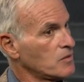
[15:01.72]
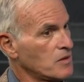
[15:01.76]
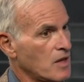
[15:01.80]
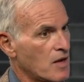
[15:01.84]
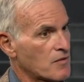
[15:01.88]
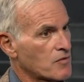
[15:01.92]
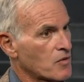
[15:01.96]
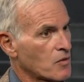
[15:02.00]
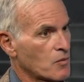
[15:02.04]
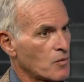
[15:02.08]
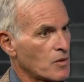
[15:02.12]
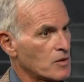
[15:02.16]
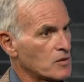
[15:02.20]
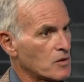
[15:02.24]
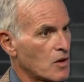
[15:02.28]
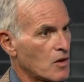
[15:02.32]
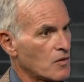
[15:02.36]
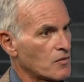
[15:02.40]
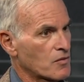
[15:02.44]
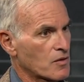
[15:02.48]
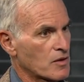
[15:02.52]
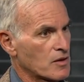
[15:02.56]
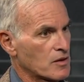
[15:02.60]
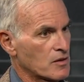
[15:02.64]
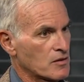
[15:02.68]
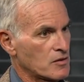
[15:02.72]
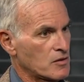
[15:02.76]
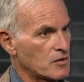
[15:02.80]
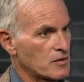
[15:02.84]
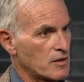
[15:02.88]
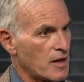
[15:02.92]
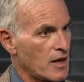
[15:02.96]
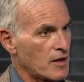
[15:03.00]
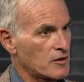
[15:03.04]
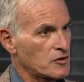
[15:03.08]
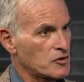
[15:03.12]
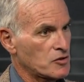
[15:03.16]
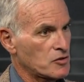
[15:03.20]
will never win over
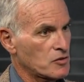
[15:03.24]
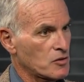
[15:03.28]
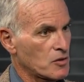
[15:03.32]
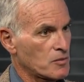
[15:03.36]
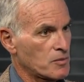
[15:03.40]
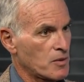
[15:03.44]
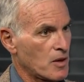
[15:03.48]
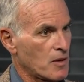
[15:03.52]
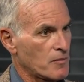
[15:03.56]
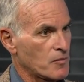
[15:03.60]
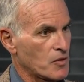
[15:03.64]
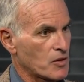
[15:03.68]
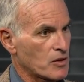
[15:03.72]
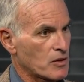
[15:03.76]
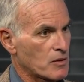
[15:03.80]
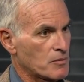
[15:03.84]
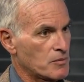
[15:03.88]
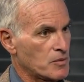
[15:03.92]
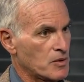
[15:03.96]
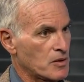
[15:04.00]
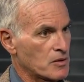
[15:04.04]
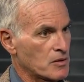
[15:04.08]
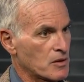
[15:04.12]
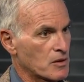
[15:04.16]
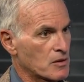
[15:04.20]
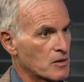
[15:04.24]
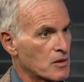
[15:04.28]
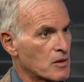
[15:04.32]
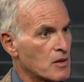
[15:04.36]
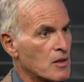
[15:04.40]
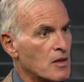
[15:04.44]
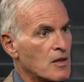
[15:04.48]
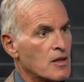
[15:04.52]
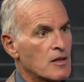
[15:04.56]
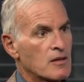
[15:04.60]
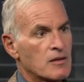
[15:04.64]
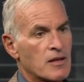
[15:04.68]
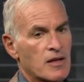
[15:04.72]
international public opinion.
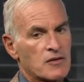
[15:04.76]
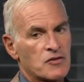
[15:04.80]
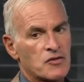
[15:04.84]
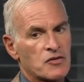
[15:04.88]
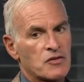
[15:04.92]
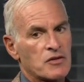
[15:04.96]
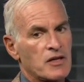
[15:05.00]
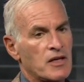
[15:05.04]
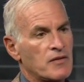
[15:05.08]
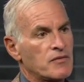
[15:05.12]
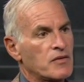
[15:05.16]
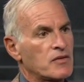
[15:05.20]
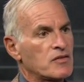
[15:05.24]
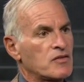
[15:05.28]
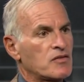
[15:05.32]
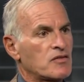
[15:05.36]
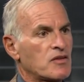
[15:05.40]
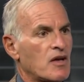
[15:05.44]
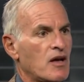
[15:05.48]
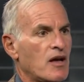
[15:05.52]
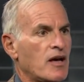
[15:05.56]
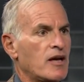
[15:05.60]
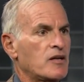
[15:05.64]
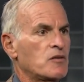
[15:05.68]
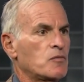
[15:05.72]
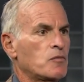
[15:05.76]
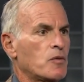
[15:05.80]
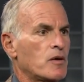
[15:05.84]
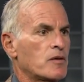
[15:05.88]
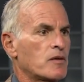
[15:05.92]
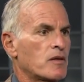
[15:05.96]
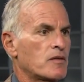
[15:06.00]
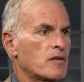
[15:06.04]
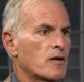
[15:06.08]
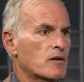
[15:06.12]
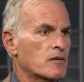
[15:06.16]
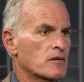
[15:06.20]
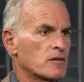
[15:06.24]
Let's leave aside
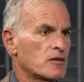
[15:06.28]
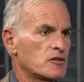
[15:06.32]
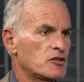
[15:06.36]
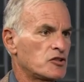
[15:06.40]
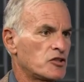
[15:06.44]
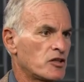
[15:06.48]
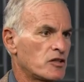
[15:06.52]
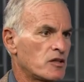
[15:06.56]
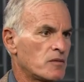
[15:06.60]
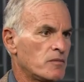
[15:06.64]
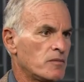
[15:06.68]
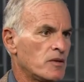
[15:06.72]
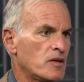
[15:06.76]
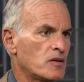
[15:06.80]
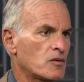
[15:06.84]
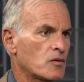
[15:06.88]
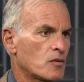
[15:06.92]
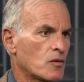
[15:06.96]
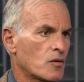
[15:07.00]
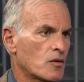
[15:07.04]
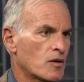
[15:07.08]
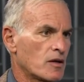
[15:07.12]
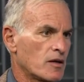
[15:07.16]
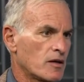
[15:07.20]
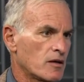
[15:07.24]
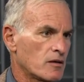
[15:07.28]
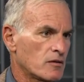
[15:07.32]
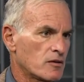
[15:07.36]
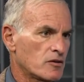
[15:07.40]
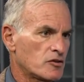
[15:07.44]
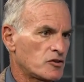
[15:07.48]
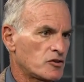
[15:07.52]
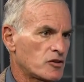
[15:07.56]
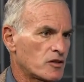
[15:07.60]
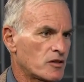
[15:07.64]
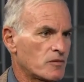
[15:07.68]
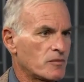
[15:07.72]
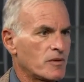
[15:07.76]
whether they're legitimate or
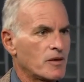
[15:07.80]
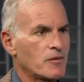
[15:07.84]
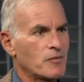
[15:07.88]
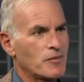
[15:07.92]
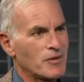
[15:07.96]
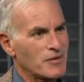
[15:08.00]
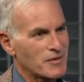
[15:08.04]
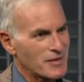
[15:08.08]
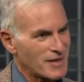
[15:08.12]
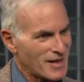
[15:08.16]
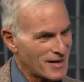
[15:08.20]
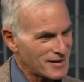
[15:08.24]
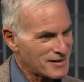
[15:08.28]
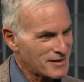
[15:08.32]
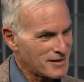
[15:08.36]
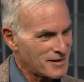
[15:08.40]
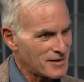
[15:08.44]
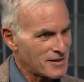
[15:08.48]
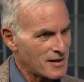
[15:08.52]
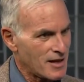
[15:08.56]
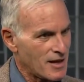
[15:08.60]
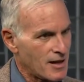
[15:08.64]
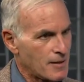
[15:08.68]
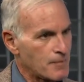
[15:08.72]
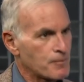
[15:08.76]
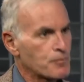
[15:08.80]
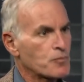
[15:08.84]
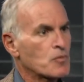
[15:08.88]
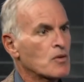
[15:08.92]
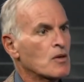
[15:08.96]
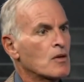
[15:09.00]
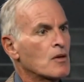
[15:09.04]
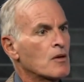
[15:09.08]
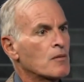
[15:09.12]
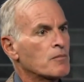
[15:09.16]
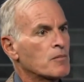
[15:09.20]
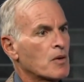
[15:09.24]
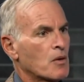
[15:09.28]
illegitimate. We'll get to that.
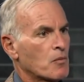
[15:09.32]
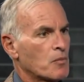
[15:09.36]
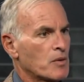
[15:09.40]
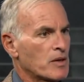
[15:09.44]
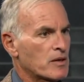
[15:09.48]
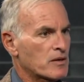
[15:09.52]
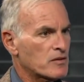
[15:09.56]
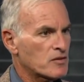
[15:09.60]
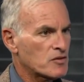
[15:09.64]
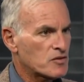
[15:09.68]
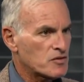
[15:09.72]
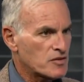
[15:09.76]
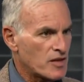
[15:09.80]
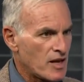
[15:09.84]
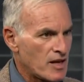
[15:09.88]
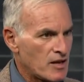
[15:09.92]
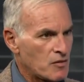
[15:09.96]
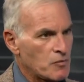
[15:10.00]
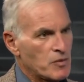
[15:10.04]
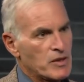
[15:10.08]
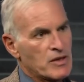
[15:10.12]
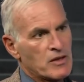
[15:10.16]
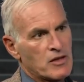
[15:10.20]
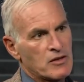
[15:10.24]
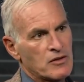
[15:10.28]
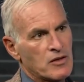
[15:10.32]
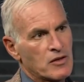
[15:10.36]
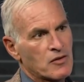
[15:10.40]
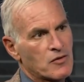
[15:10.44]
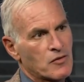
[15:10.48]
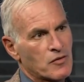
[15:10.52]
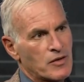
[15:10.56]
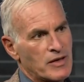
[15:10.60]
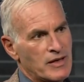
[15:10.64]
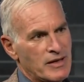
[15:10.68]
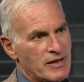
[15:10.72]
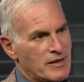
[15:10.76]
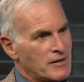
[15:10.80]
But we can say, we can
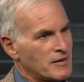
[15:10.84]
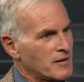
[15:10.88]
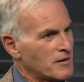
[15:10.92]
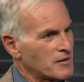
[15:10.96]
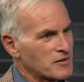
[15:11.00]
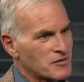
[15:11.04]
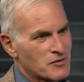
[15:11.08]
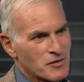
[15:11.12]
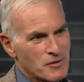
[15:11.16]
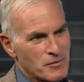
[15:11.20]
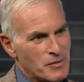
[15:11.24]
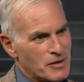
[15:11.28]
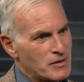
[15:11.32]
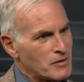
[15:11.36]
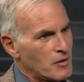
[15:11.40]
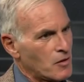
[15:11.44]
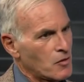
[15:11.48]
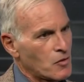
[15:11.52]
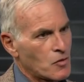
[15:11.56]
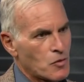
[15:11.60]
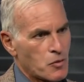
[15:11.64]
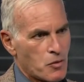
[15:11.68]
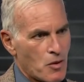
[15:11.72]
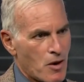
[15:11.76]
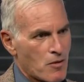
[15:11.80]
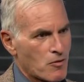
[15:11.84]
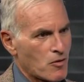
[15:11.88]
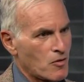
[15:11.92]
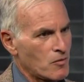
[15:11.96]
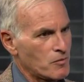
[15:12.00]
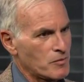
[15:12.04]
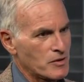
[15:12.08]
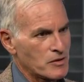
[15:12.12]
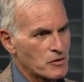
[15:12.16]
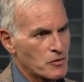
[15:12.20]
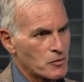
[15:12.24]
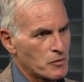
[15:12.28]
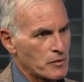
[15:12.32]
agree, there's going to be no
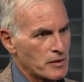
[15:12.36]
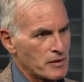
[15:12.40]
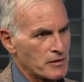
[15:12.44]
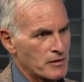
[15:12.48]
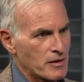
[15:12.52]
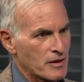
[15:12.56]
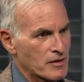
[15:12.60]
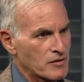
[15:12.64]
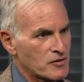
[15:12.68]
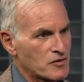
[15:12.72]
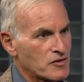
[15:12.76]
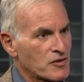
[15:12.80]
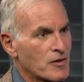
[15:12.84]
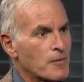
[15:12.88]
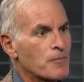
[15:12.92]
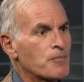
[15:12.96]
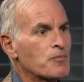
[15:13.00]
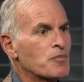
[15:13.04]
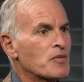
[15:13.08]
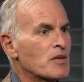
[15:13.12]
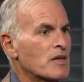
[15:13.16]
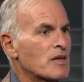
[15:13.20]
quarrel between us.